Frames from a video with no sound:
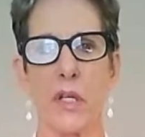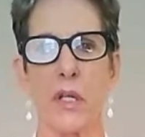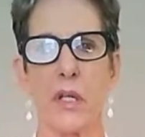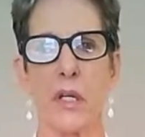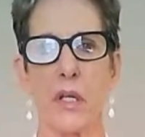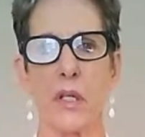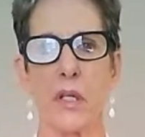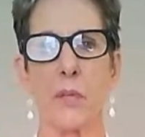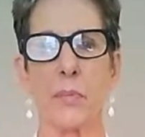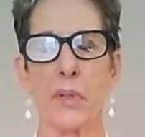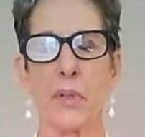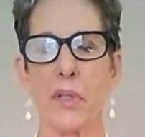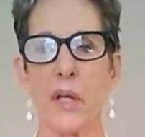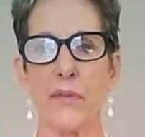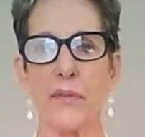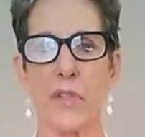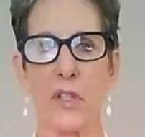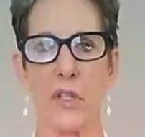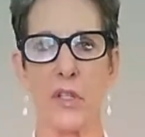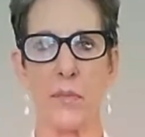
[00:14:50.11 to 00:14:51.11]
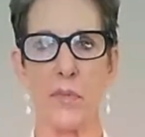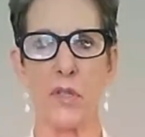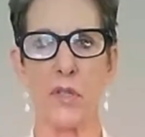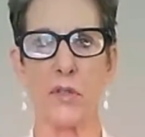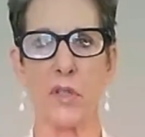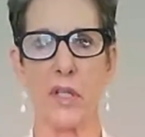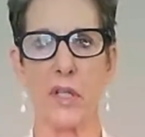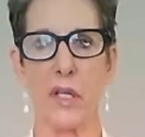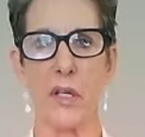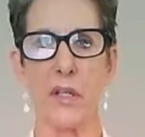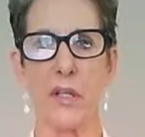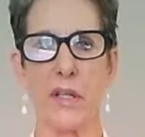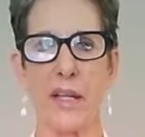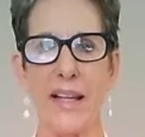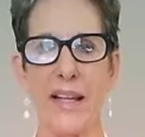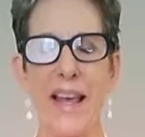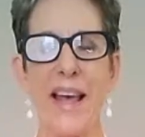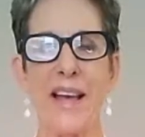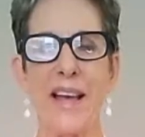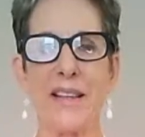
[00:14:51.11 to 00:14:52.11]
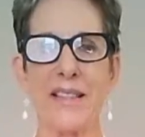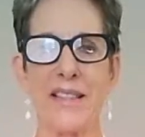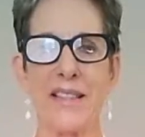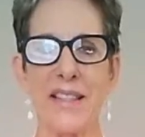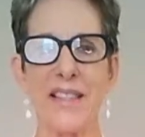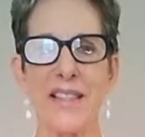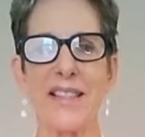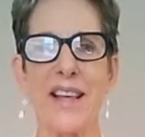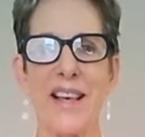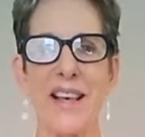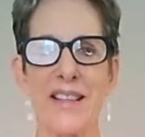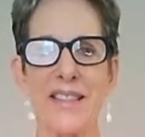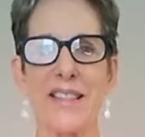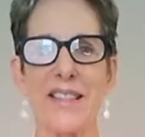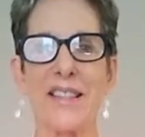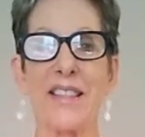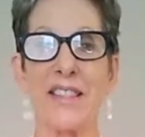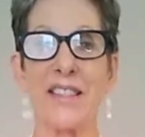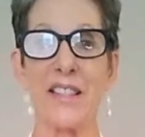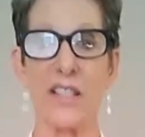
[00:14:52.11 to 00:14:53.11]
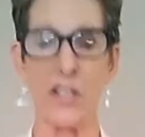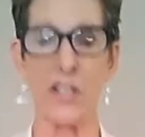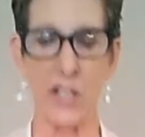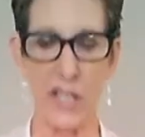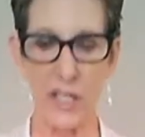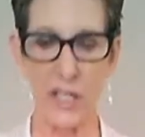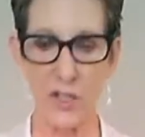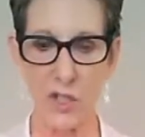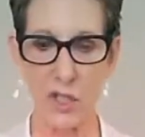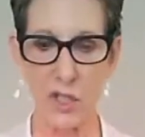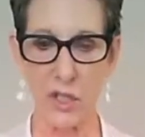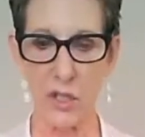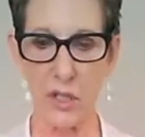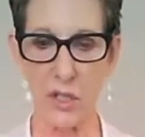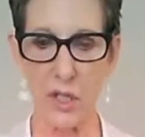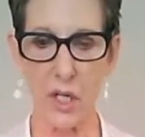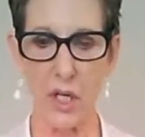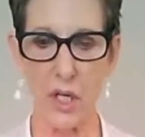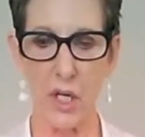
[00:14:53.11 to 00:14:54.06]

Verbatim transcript: in a beloved community that has this as its intention,